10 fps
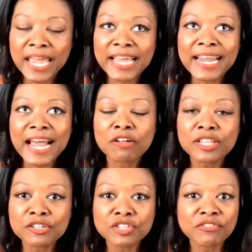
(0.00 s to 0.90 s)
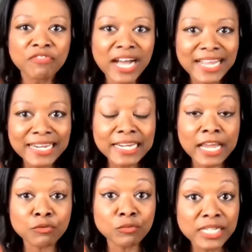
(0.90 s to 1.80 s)
and how they're defining
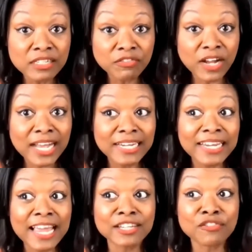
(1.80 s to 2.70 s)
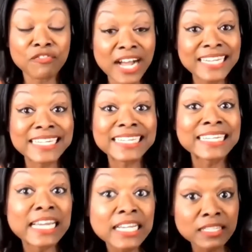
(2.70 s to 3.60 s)
and redefining and defining
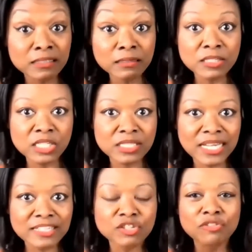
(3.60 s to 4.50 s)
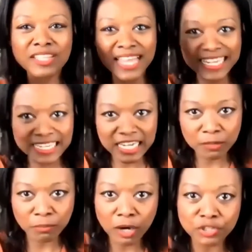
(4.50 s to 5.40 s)
again success so that they can
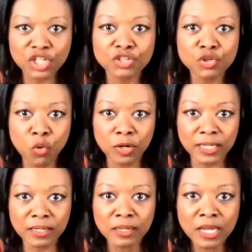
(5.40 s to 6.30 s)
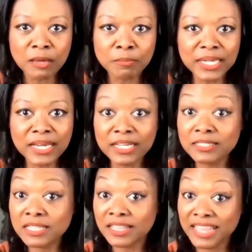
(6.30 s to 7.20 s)
keep marching toward it?
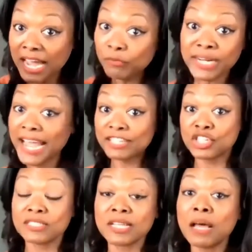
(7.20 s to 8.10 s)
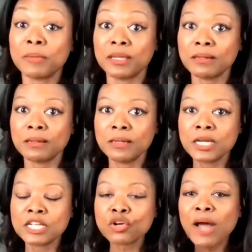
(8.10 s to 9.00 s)
Because that reaction is coming.
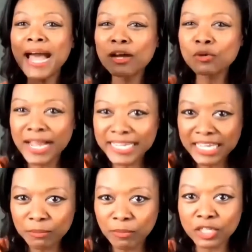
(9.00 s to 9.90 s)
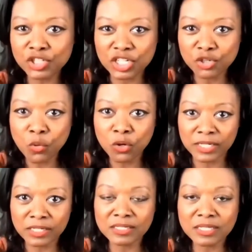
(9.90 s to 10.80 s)
So how do I keep marching
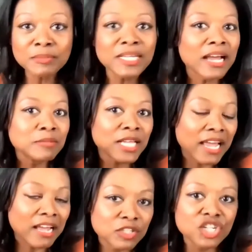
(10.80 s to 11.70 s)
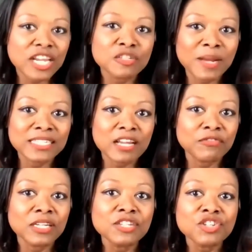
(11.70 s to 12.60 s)
toward it? Sometimes I have to change my
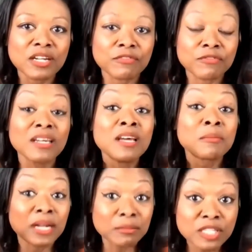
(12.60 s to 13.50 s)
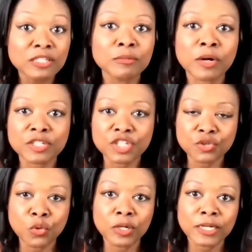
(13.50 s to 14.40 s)
definition of it, but I'm still marching
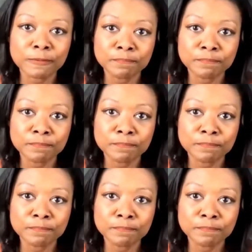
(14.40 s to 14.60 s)
toward it.